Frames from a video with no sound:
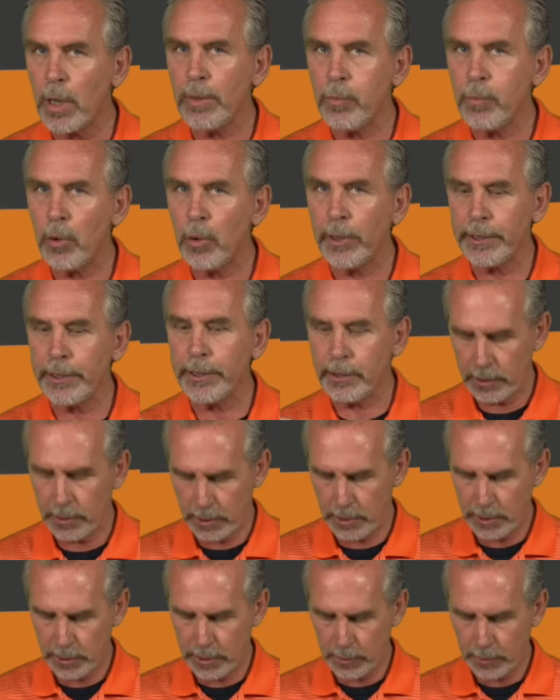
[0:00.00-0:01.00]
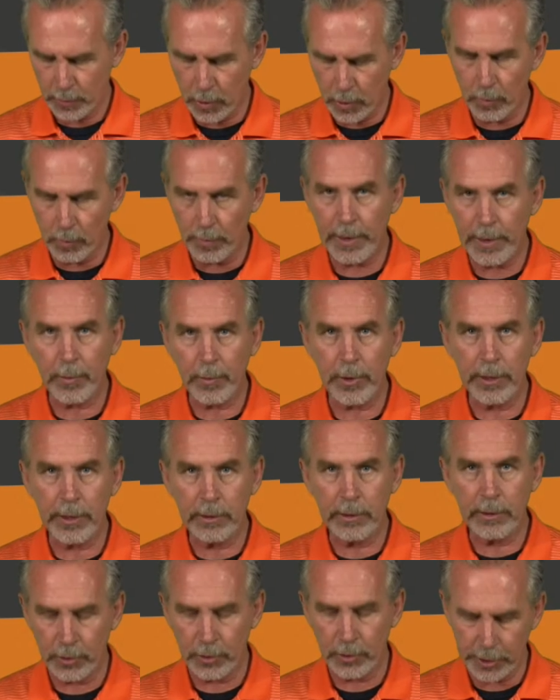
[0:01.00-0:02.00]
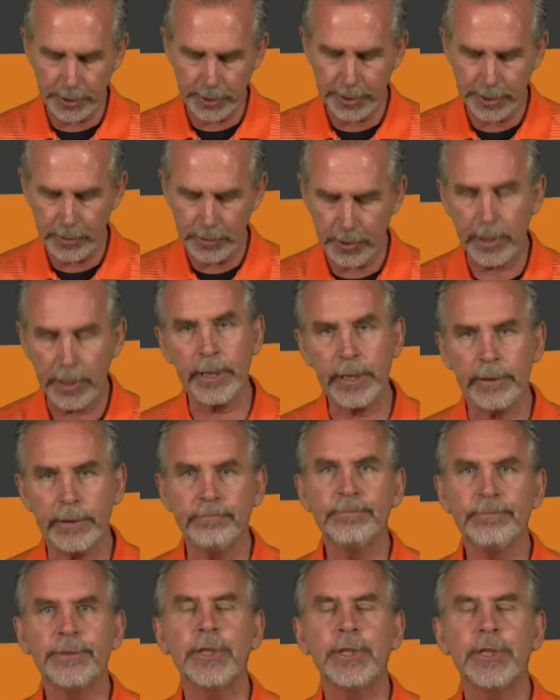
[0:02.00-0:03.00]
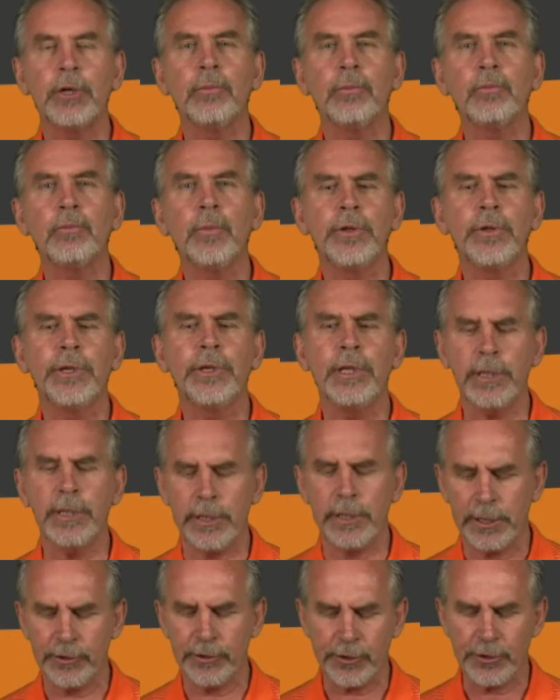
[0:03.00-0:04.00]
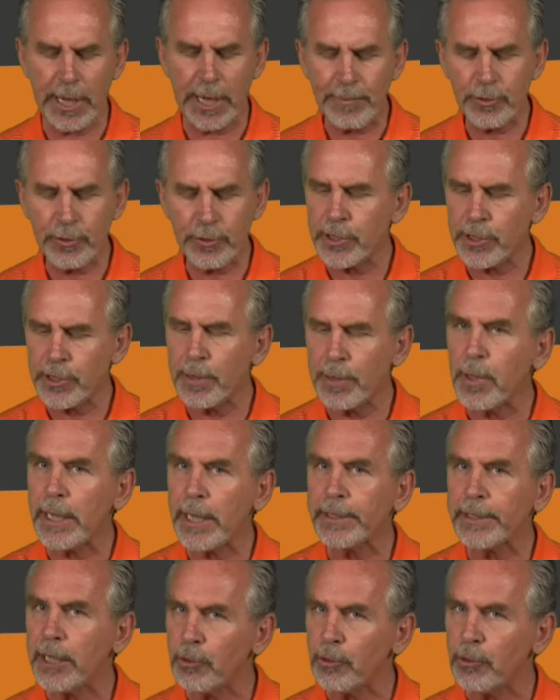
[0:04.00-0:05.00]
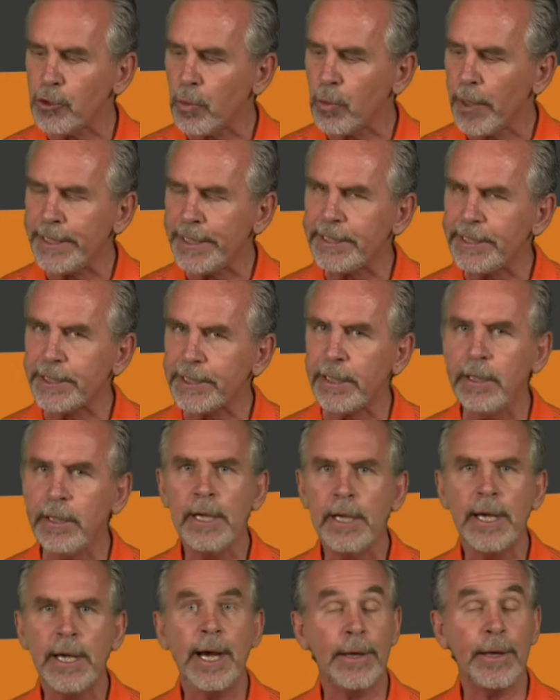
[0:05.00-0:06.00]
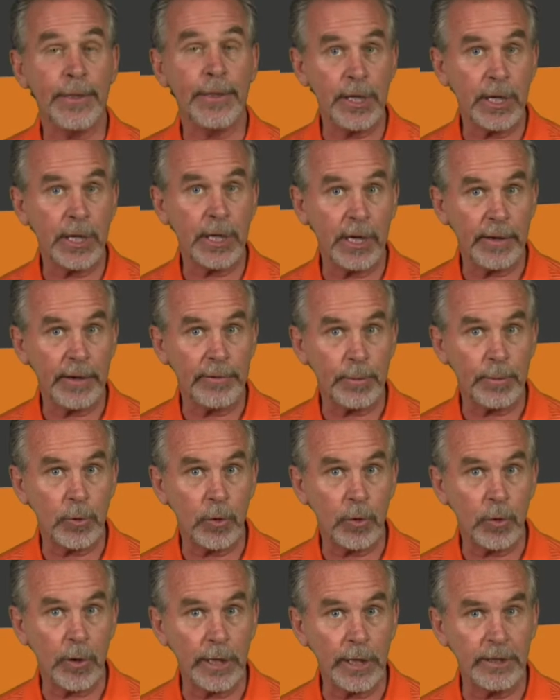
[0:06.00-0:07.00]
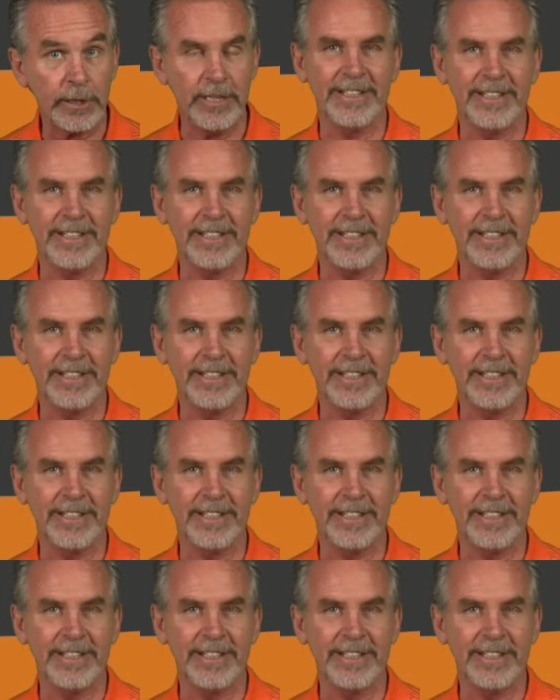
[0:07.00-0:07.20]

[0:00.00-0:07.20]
point, rote memory, looking down it in. So, within the steps, which I blocked out twice, and I think I have them correct,